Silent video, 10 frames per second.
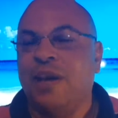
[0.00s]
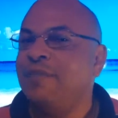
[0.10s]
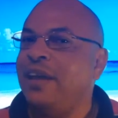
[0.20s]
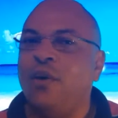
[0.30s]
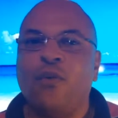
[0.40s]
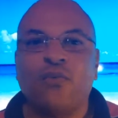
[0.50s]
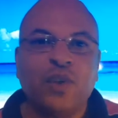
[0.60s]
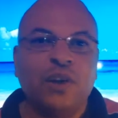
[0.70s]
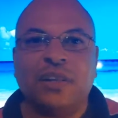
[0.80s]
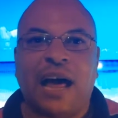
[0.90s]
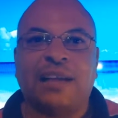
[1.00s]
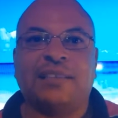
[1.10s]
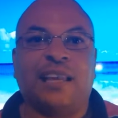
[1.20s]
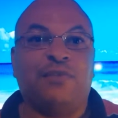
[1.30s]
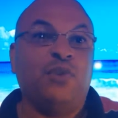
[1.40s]
They don't realize
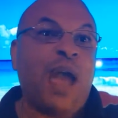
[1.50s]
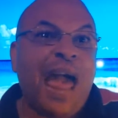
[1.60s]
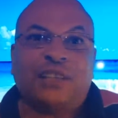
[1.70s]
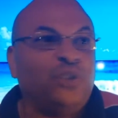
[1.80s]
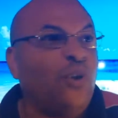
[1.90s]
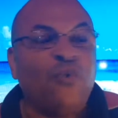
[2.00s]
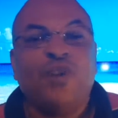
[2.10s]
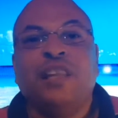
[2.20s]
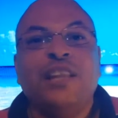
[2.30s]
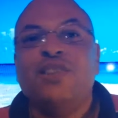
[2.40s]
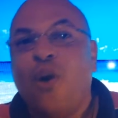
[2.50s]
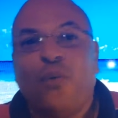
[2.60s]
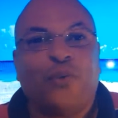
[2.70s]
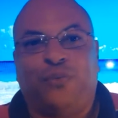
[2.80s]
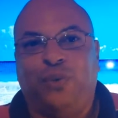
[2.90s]
that if you axe, you don't really know
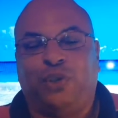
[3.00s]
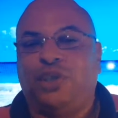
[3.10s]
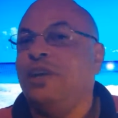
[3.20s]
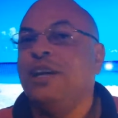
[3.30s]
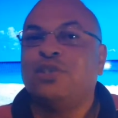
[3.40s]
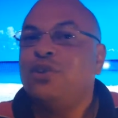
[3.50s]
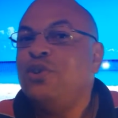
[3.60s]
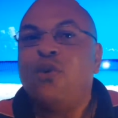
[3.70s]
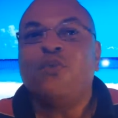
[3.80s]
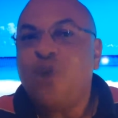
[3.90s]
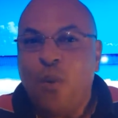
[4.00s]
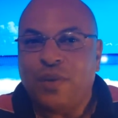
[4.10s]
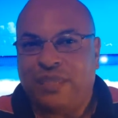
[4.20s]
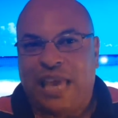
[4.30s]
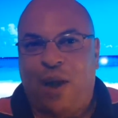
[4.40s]
the future, so you don't know
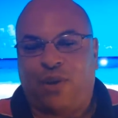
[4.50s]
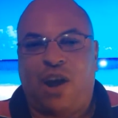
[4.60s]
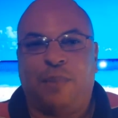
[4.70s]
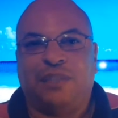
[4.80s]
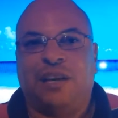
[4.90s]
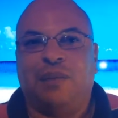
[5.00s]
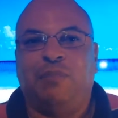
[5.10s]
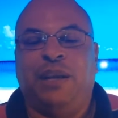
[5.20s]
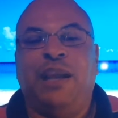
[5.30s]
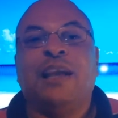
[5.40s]
what the outcome is going to be.